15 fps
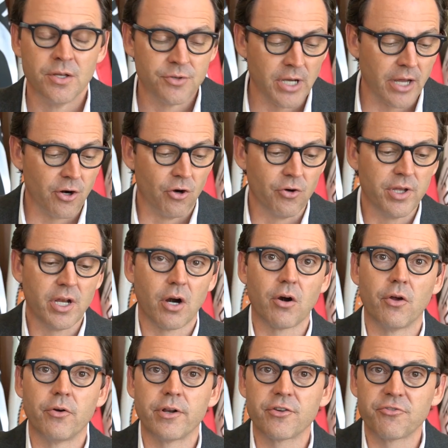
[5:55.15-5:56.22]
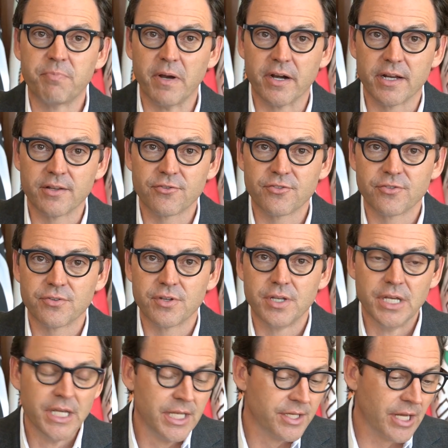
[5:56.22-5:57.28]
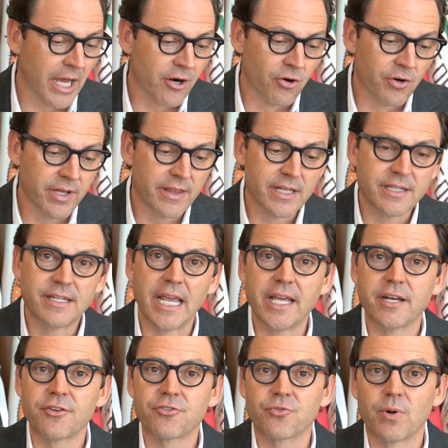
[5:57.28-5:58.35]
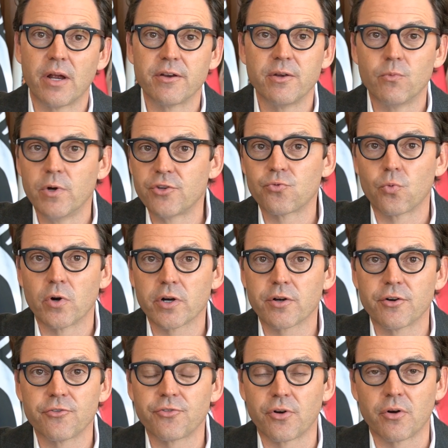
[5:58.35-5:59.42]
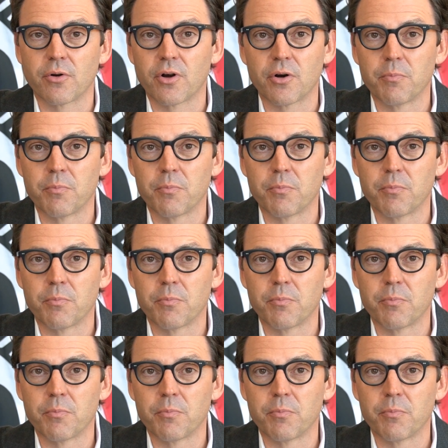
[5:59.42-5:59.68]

not only our own experience, not only the data surrounding which workers are,